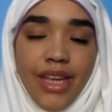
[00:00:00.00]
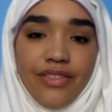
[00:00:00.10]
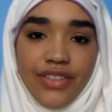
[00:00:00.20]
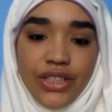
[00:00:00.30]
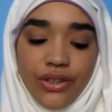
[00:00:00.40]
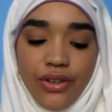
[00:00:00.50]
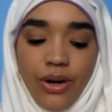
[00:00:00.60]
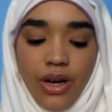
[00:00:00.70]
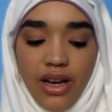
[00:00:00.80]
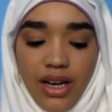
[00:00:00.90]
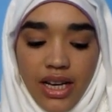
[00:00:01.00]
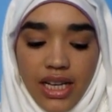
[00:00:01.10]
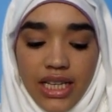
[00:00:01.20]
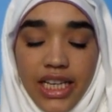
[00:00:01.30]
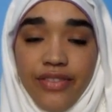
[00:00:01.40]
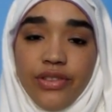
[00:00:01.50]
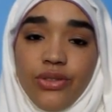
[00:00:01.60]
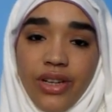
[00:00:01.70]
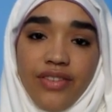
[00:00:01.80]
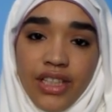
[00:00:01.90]
video. If you
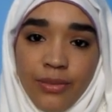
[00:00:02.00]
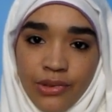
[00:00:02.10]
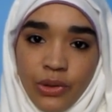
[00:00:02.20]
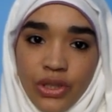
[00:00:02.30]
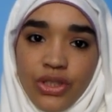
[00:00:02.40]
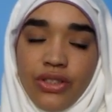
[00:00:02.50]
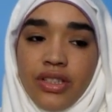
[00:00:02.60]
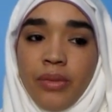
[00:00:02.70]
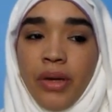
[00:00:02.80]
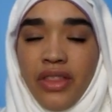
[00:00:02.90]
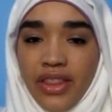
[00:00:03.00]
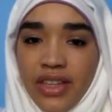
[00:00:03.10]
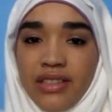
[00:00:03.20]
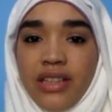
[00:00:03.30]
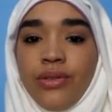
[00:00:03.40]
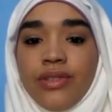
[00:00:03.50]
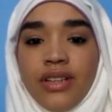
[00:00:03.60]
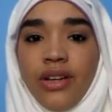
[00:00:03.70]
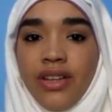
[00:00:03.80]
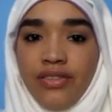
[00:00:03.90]
do have any more questions about the things I use and
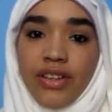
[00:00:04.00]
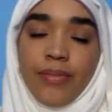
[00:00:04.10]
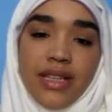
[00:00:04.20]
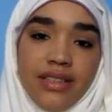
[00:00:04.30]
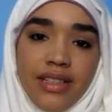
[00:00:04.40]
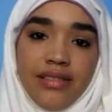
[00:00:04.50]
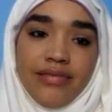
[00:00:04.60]
how they affect my skin,